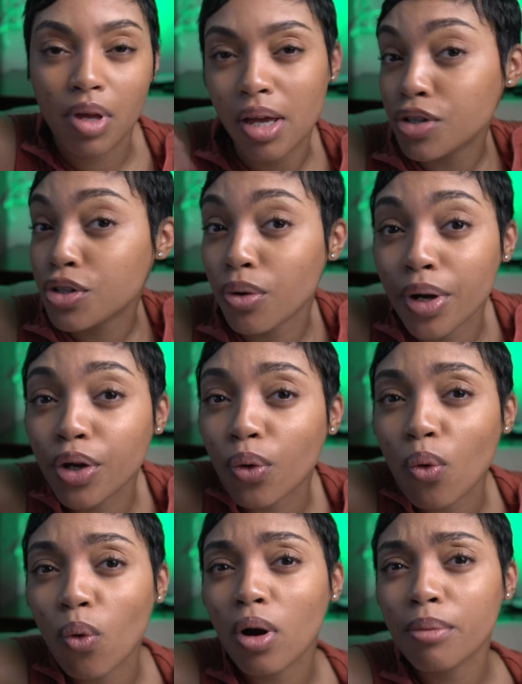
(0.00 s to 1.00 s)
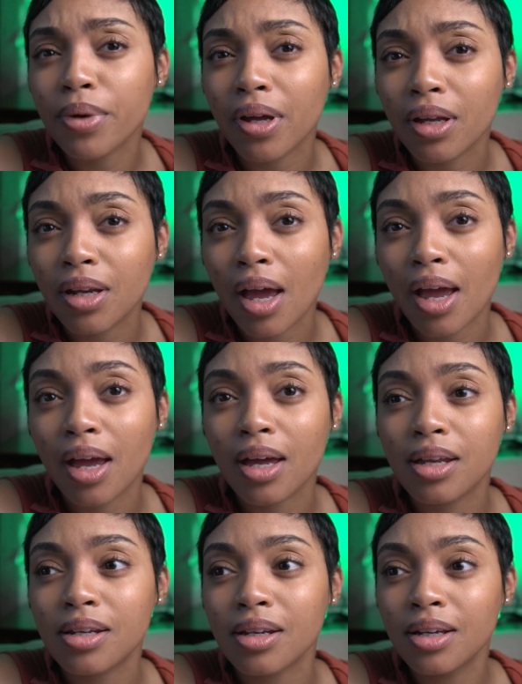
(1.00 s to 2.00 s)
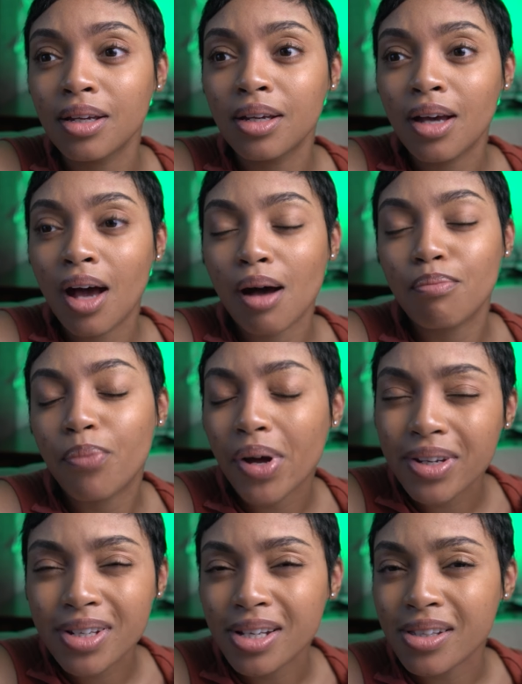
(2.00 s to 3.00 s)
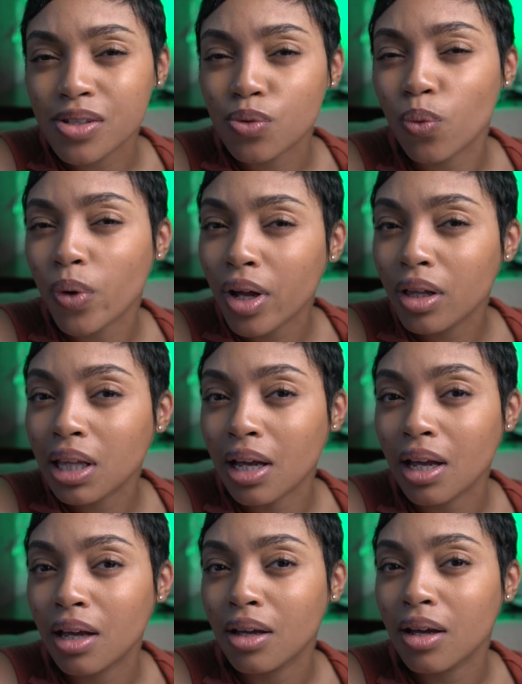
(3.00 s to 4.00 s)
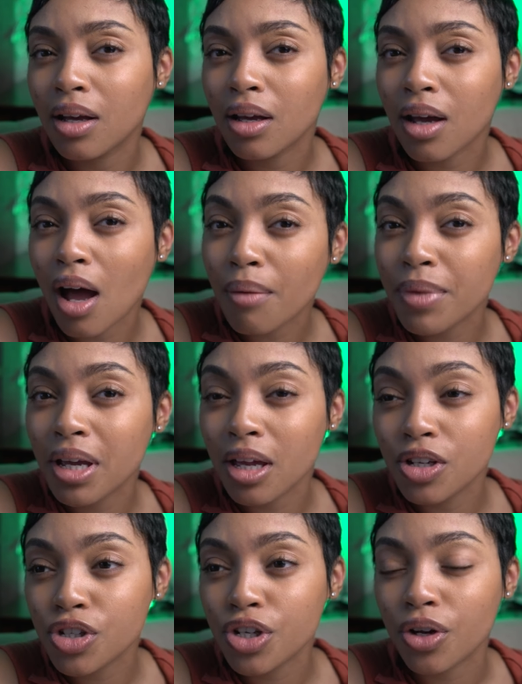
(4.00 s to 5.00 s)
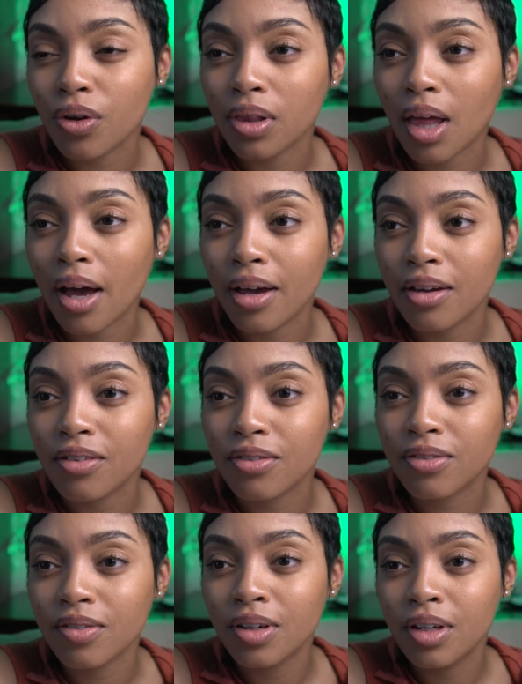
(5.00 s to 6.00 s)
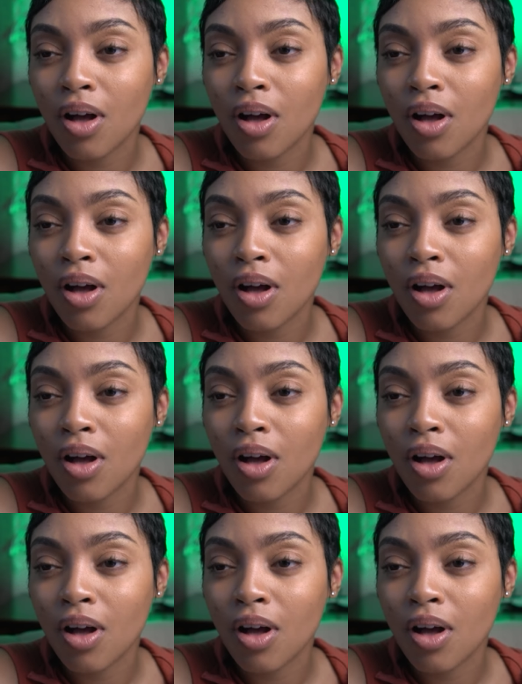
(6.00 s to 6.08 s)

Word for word: entering your orbit, and abundance really coming into your life.